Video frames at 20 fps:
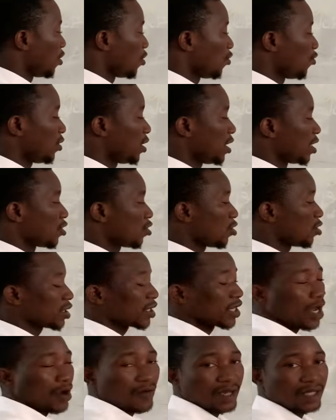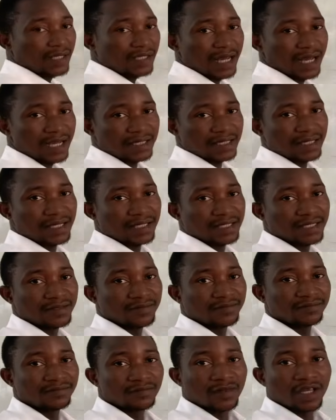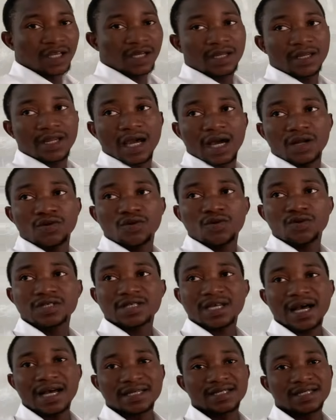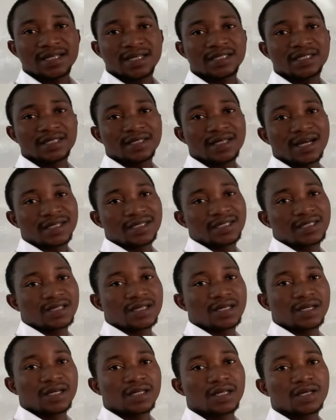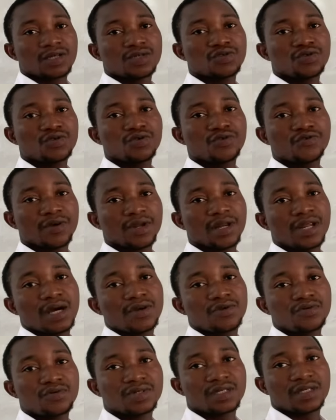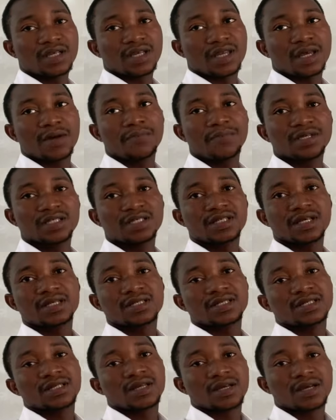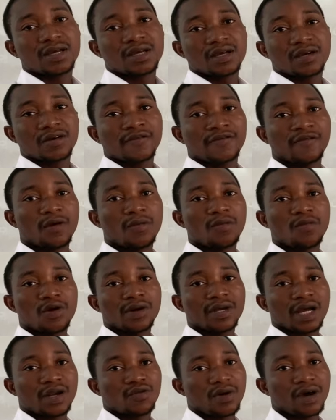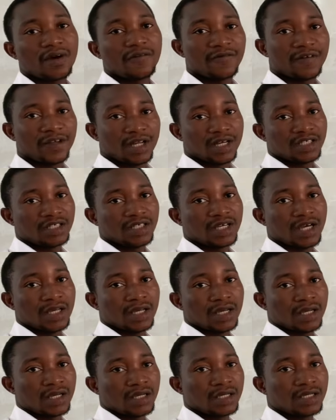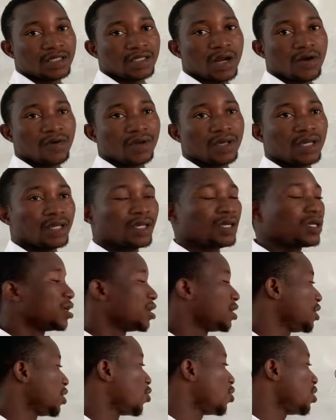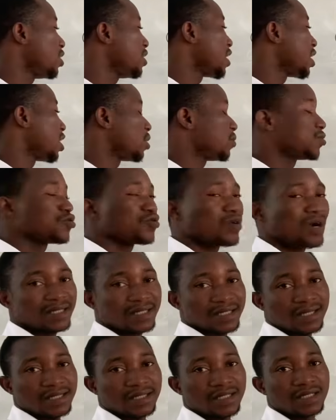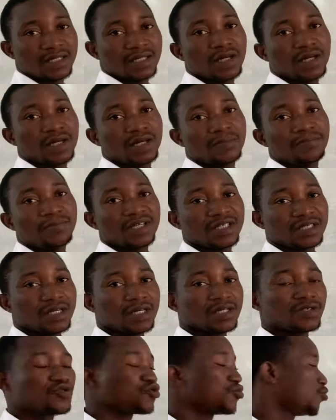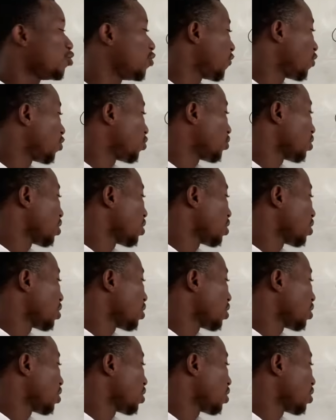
With the non-current assets, they are those assets that the sole trader uses in the business for more than 1 financial year. Is that okay? They only help to assist the business to move on.